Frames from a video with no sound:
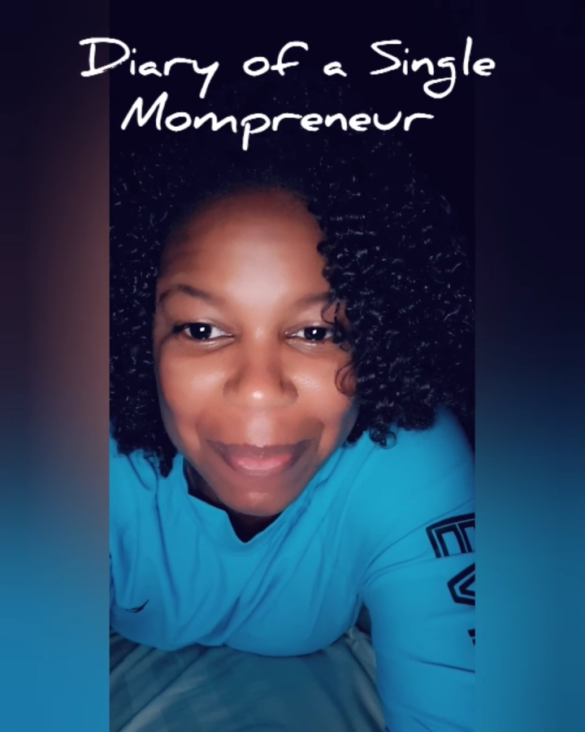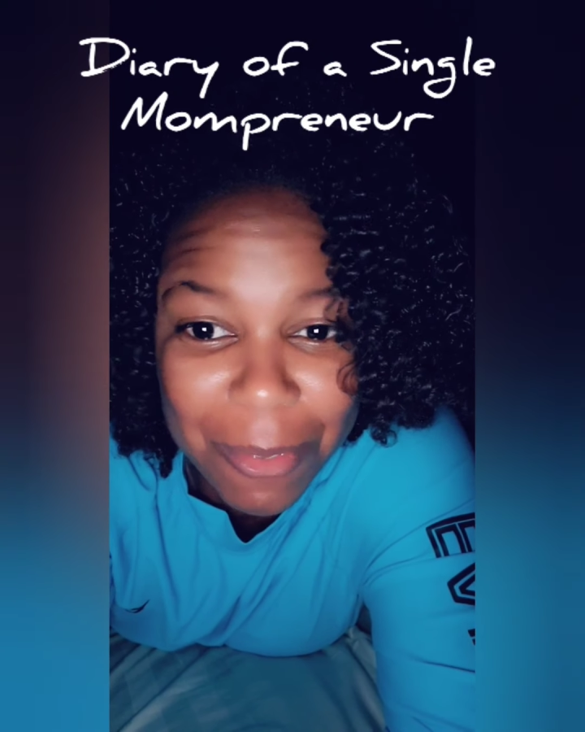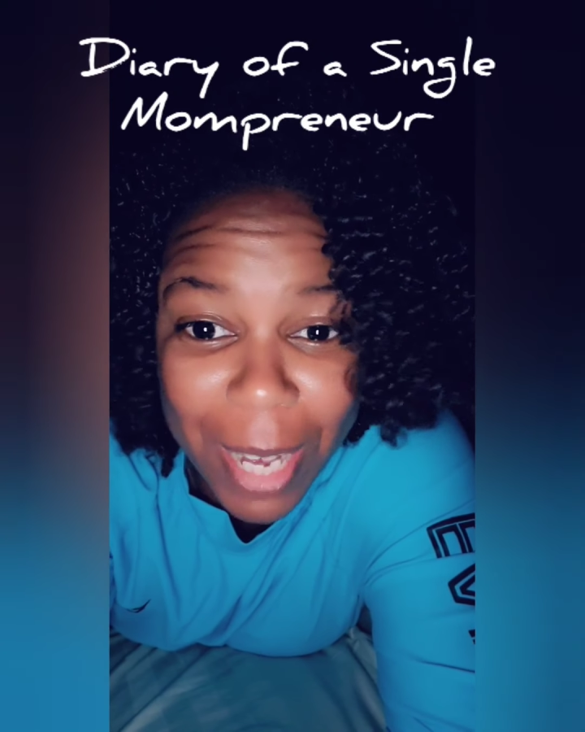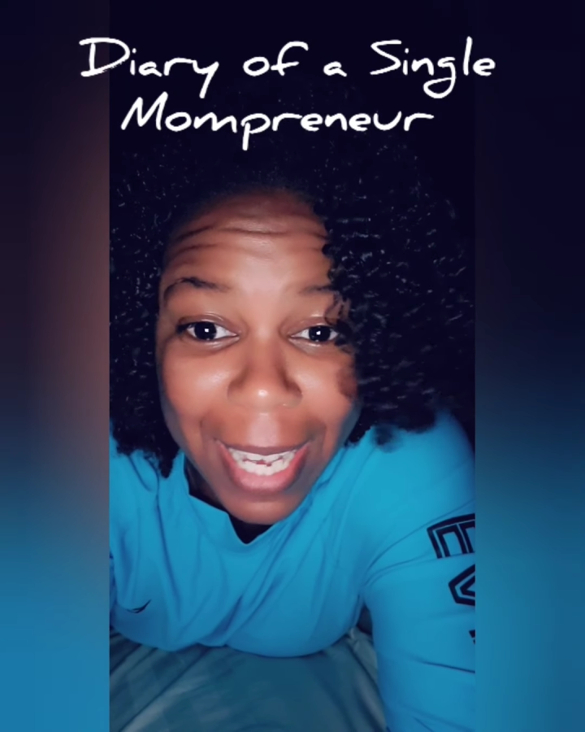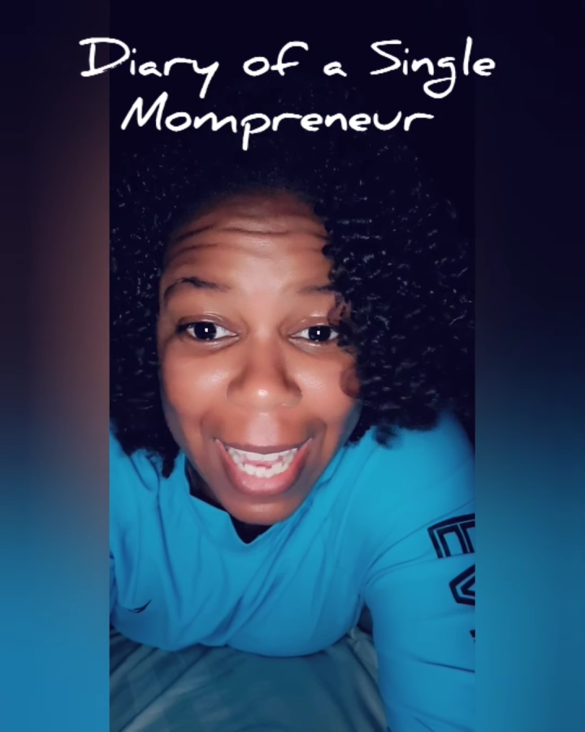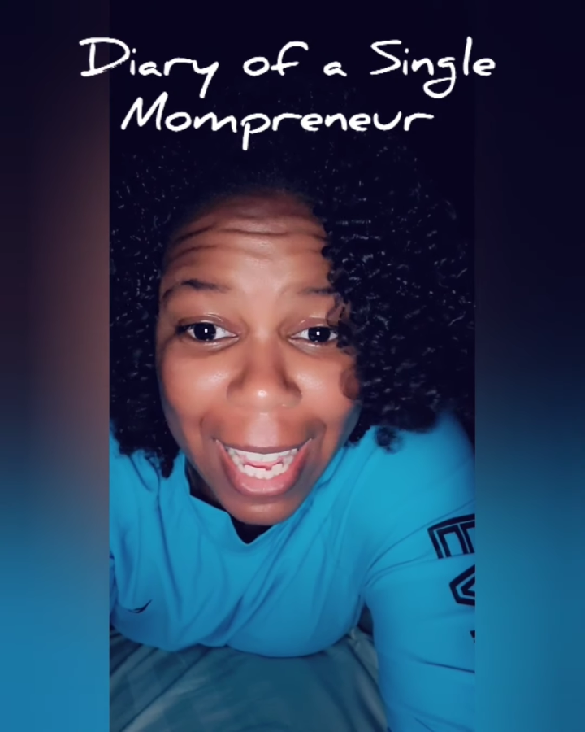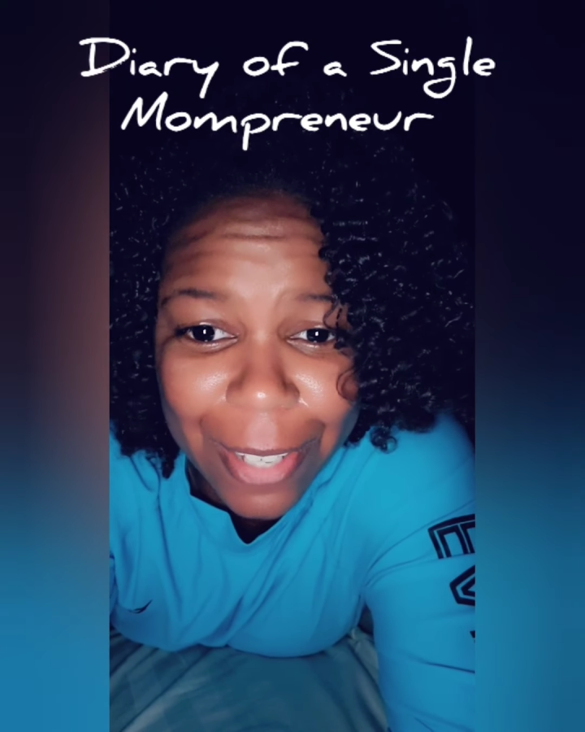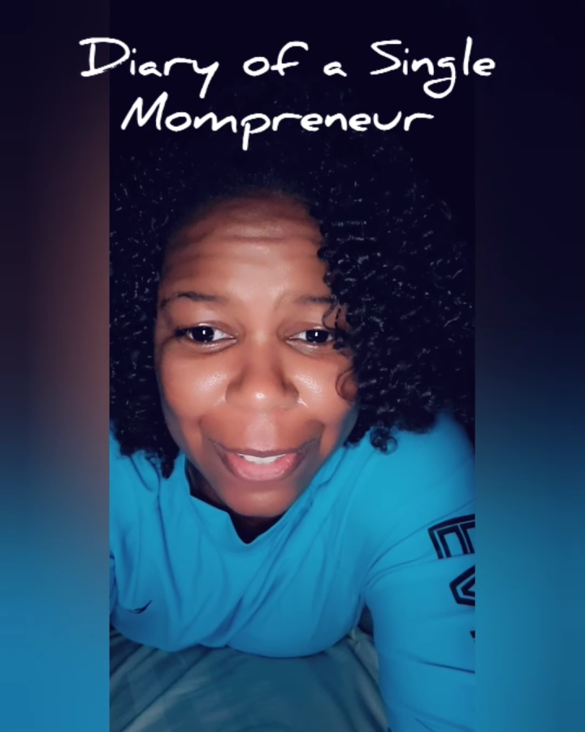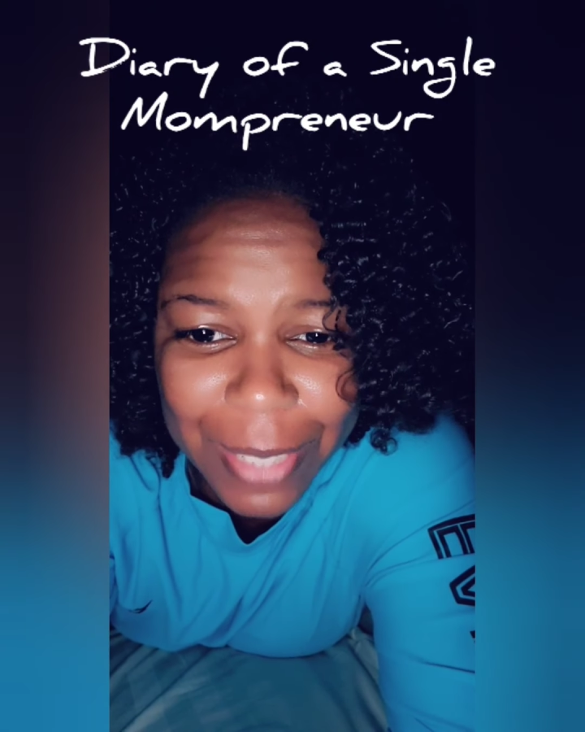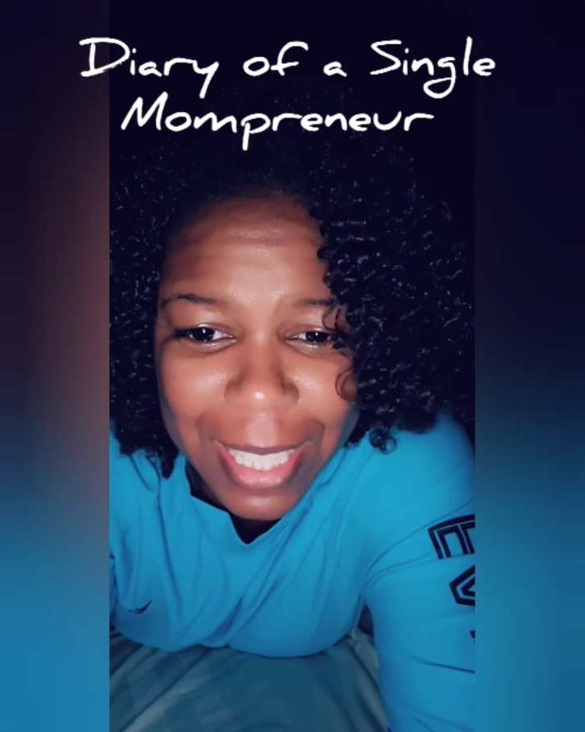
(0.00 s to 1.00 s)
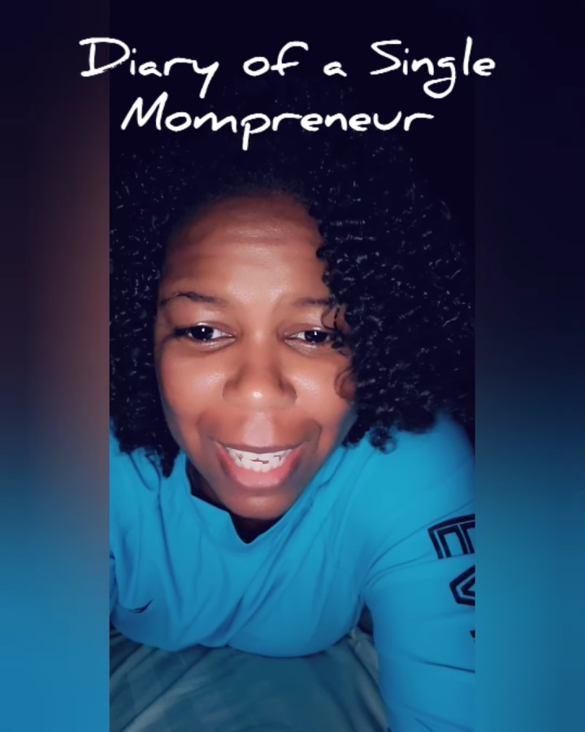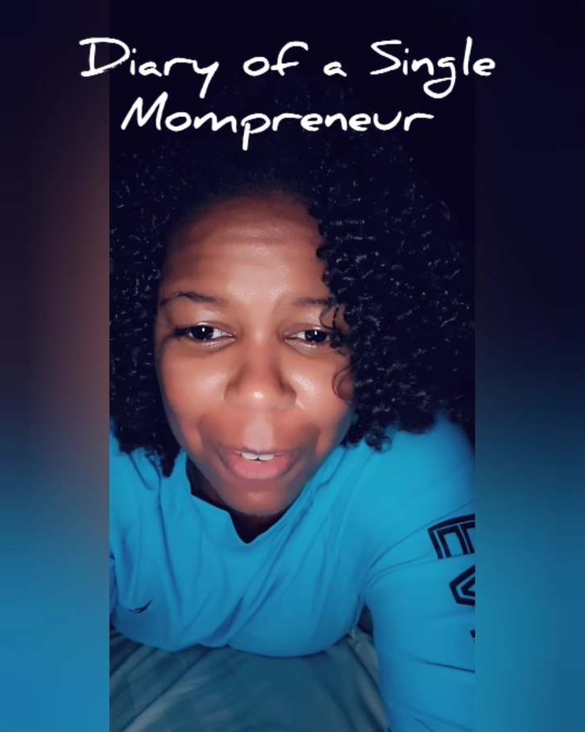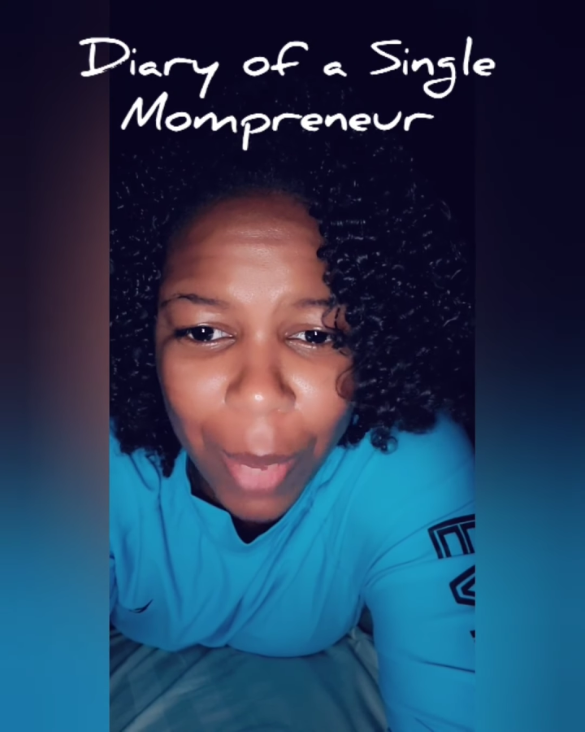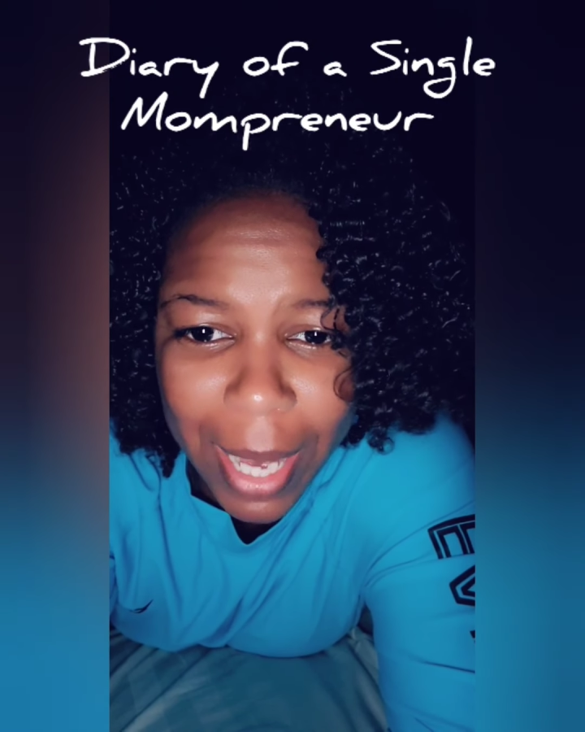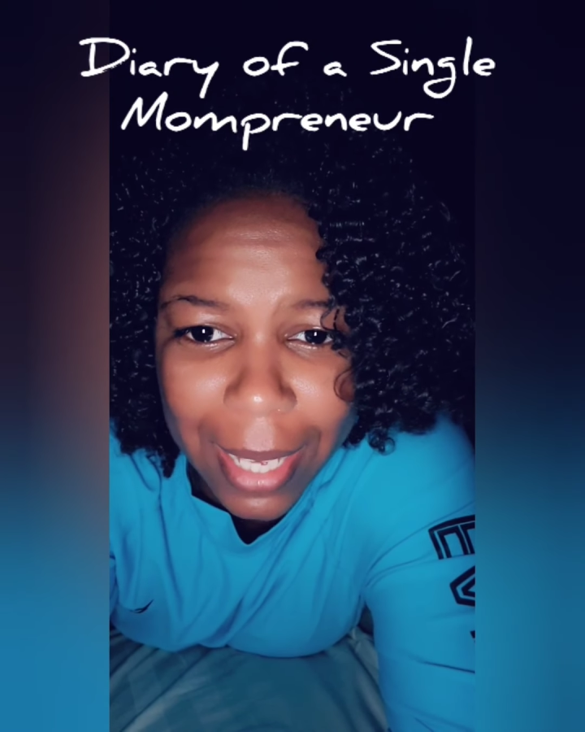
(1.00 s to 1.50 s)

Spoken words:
right now, instead of waiting